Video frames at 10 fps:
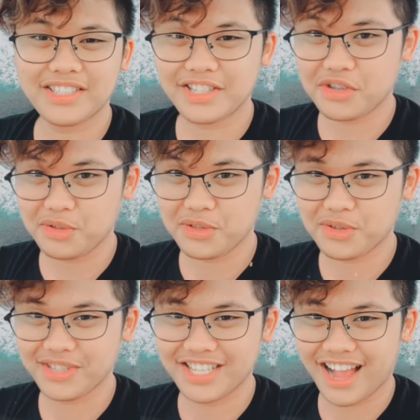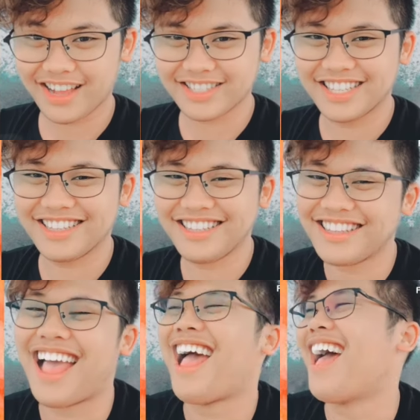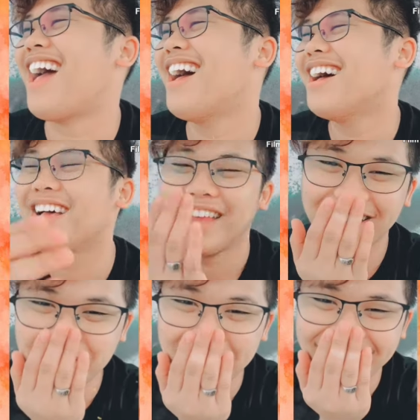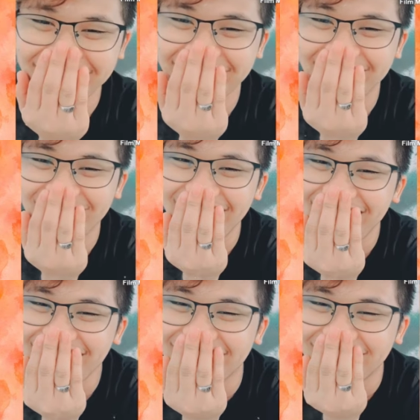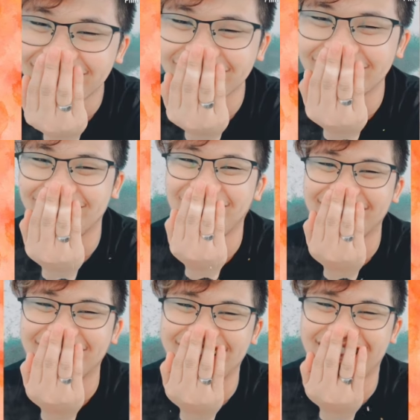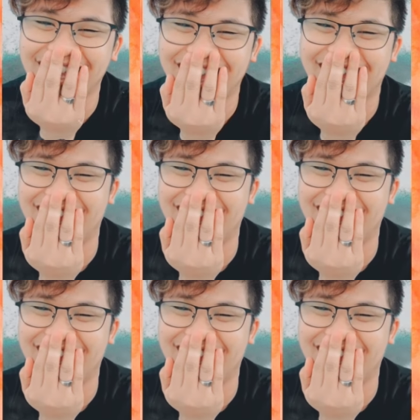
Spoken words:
Is it juts or ducks? It's PG na naman. Diyos ko, Lord.